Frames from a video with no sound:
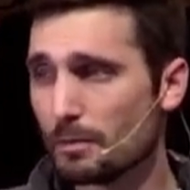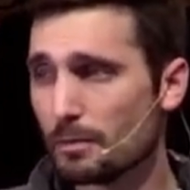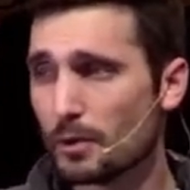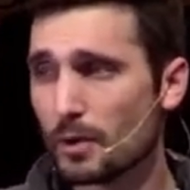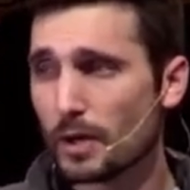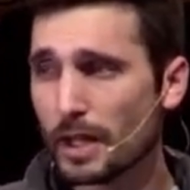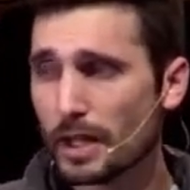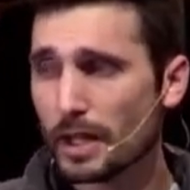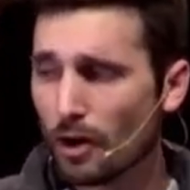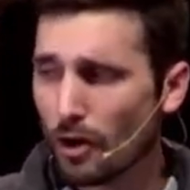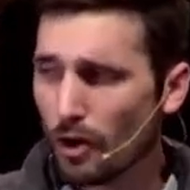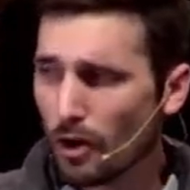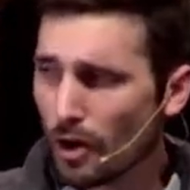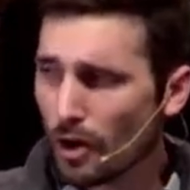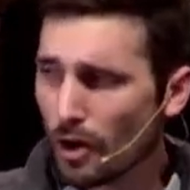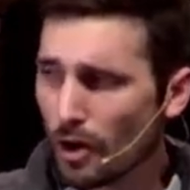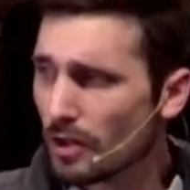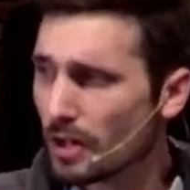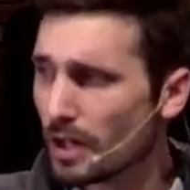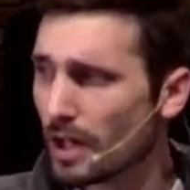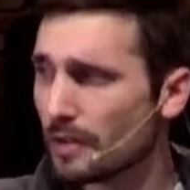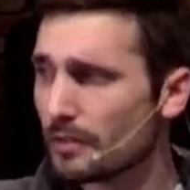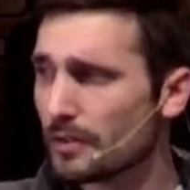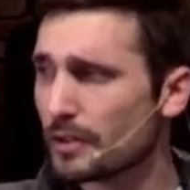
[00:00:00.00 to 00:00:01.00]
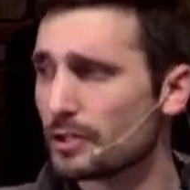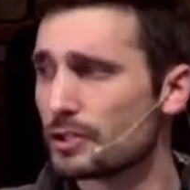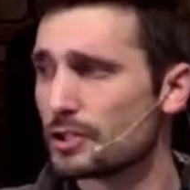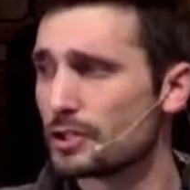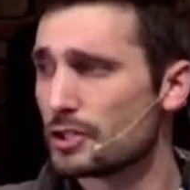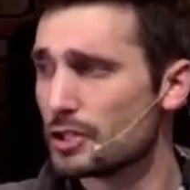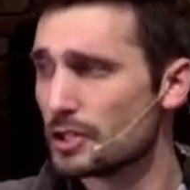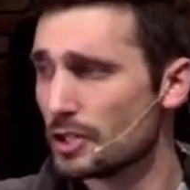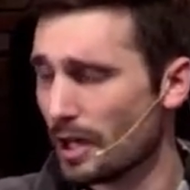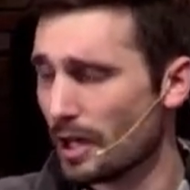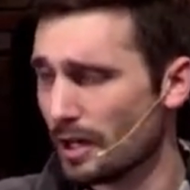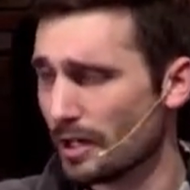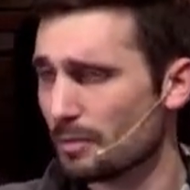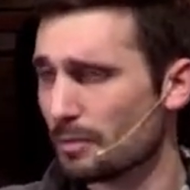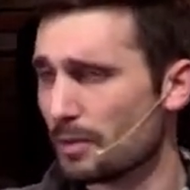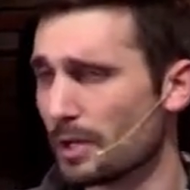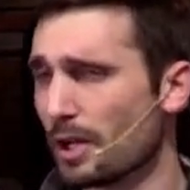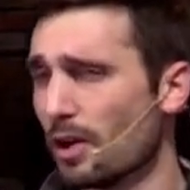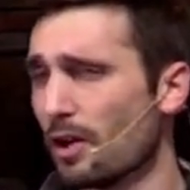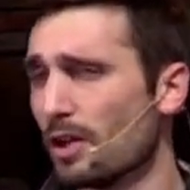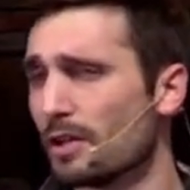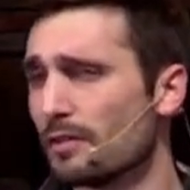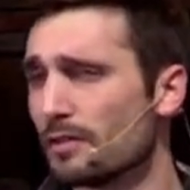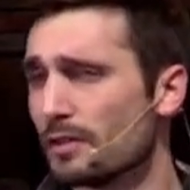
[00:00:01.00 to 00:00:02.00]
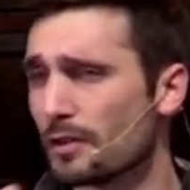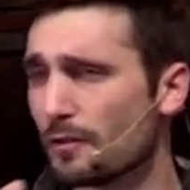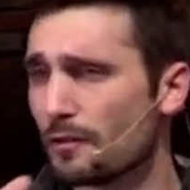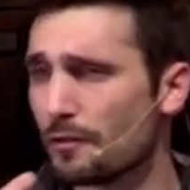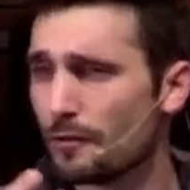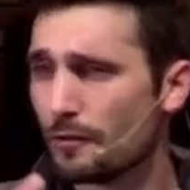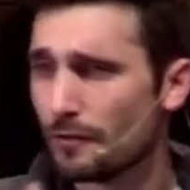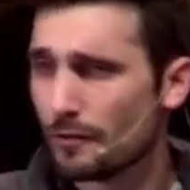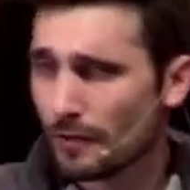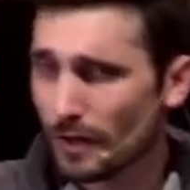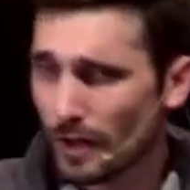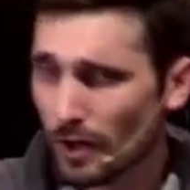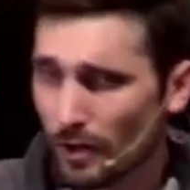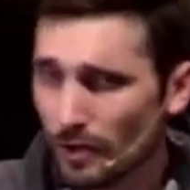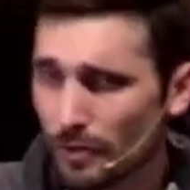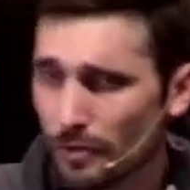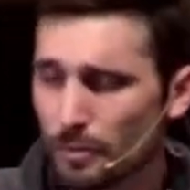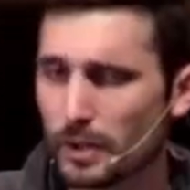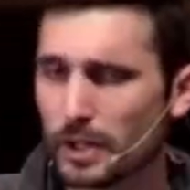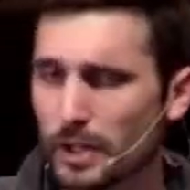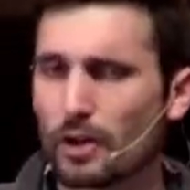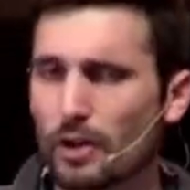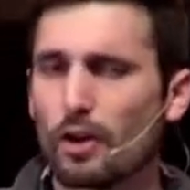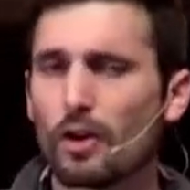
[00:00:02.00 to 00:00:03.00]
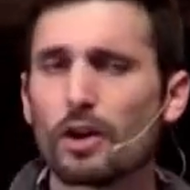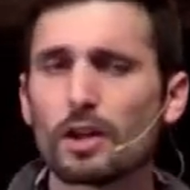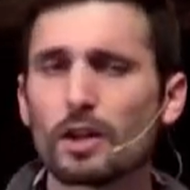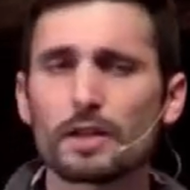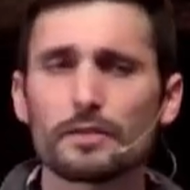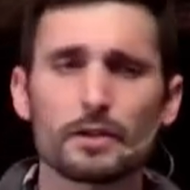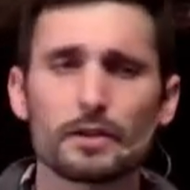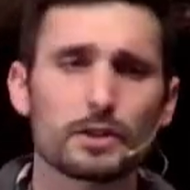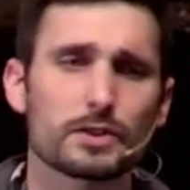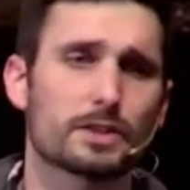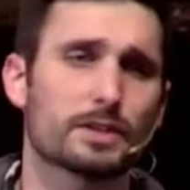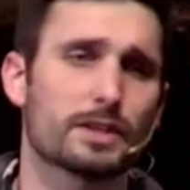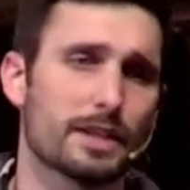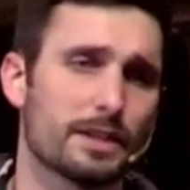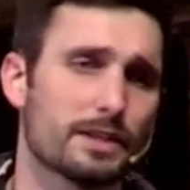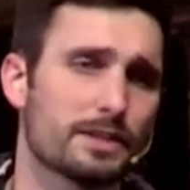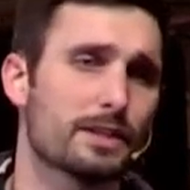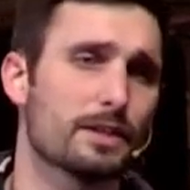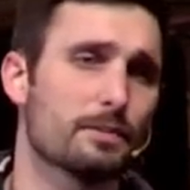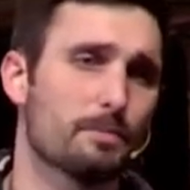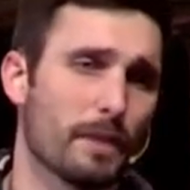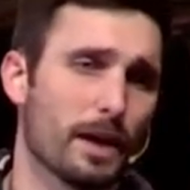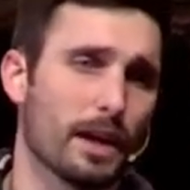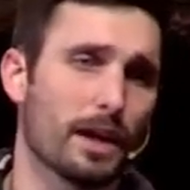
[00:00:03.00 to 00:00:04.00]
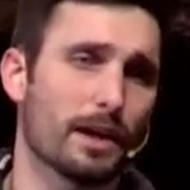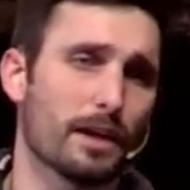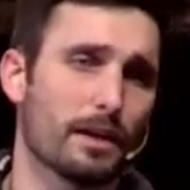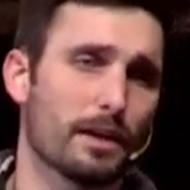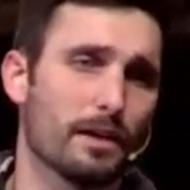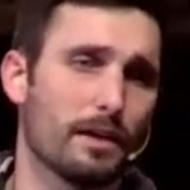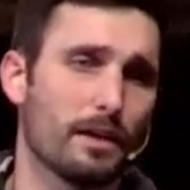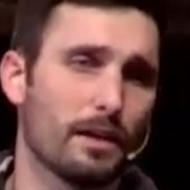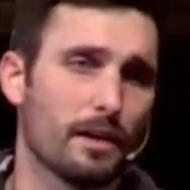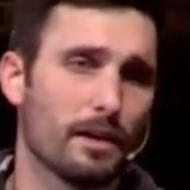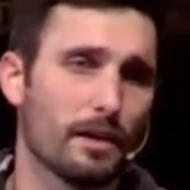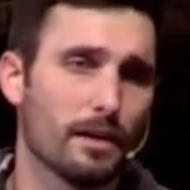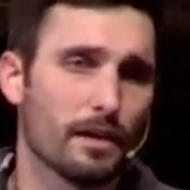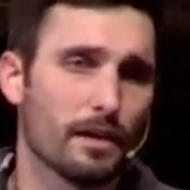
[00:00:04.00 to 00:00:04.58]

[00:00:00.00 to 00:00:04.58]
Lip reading: Bring all of your junk. Bring all of your filth. Bring all of your sin to me.